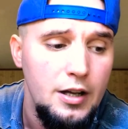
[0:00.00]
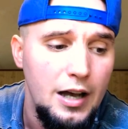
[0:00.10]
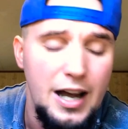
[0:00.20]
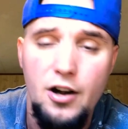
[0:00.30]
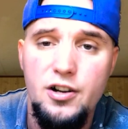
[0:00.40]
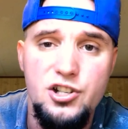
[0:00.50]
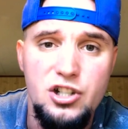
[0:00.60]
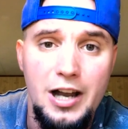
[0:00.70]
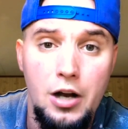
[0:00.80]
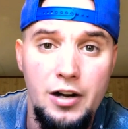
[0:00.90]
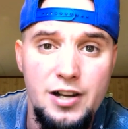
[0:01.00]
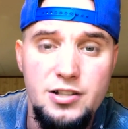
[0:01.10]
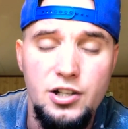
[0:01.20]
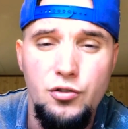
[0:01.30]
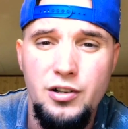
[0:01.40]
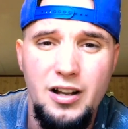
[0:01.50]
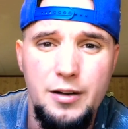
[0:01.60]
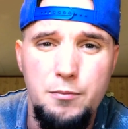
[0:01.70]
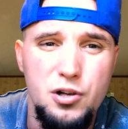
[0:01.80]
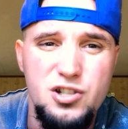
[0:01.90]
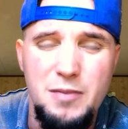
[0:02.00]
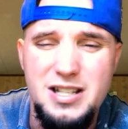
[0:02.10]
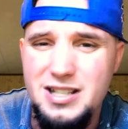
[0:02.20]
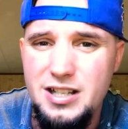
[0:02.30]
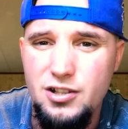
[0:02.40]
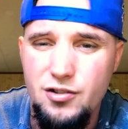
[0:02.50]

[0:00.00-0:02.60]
I had already showered. I was going to go in and like brush my teeth